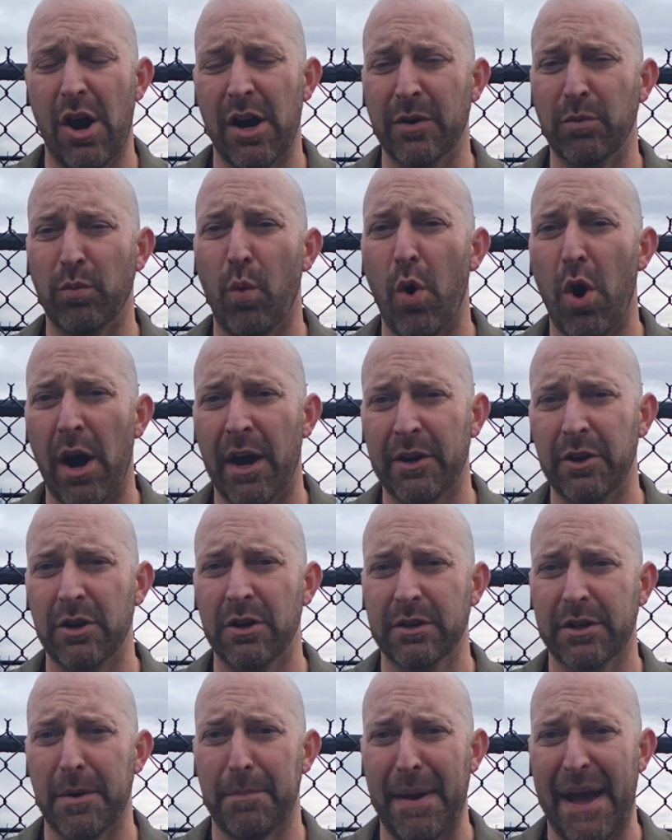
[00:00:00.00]

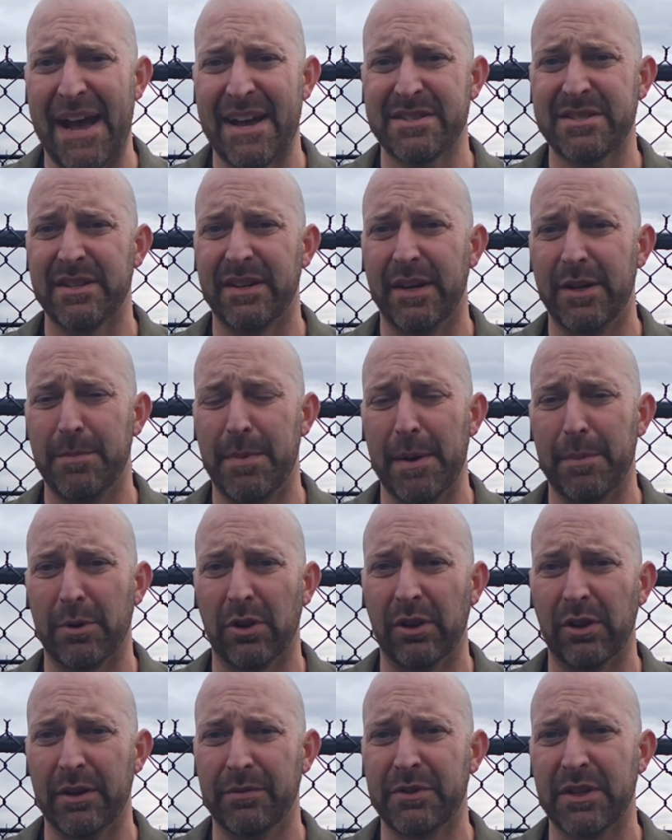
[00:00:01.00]
on-water capacity to be able
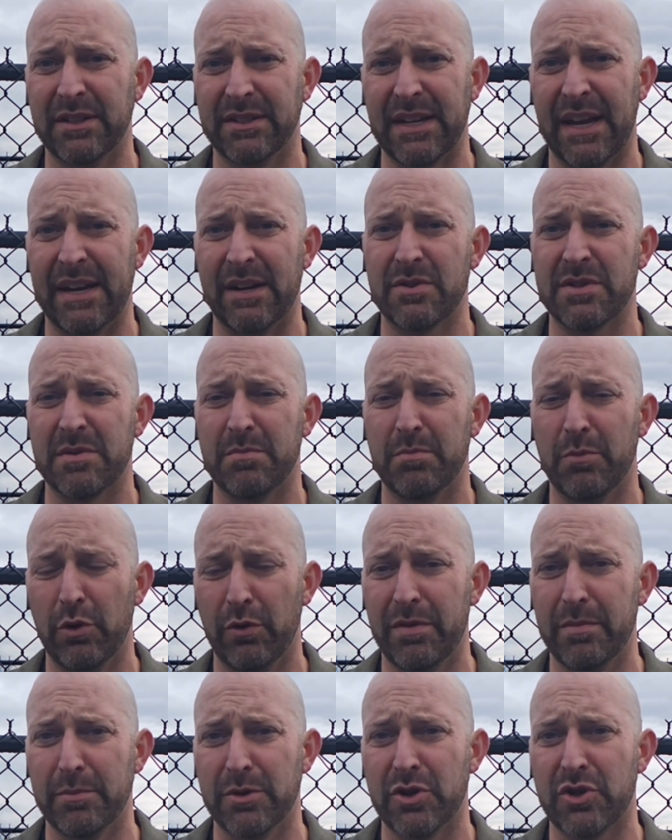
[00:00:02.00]
to lift containers and
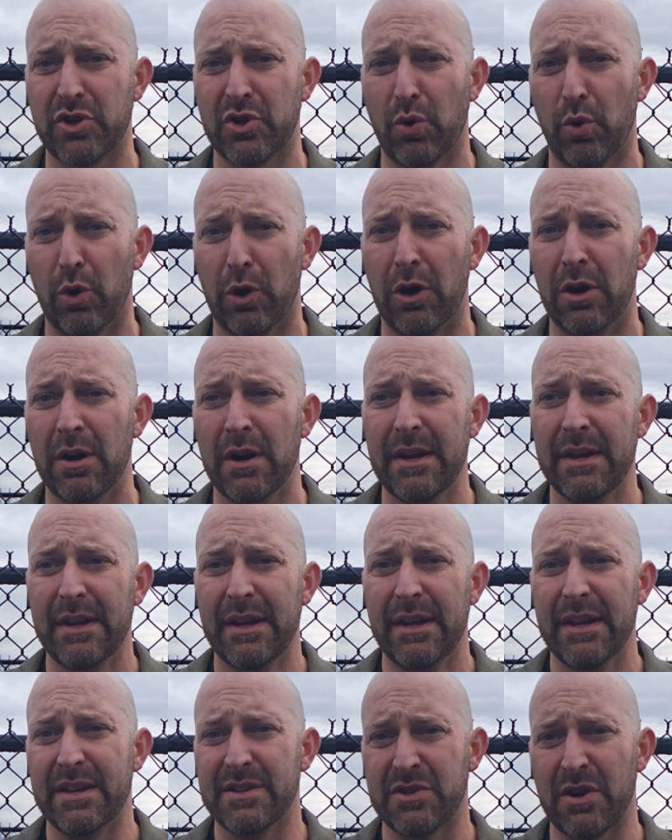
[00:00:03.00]
move them to shore
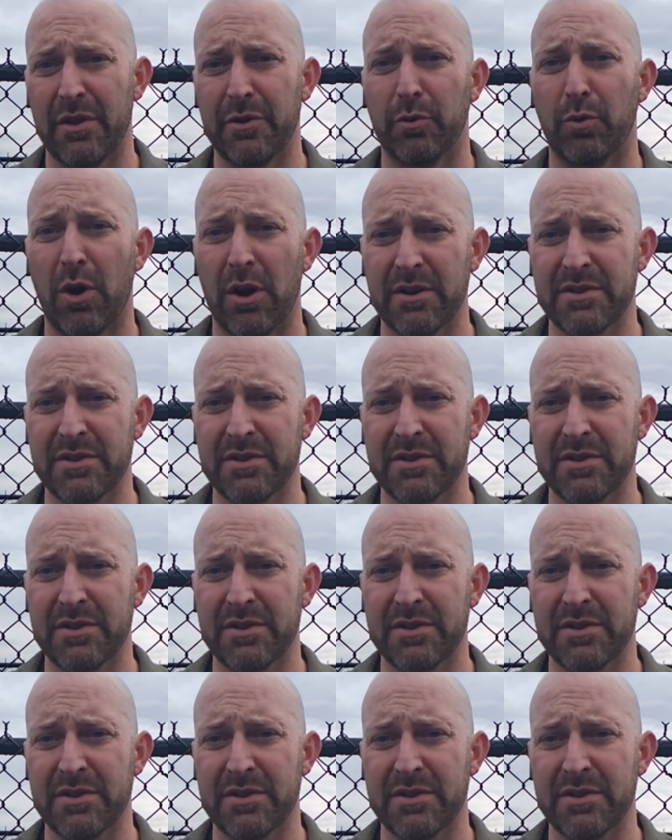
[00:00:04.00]
is on the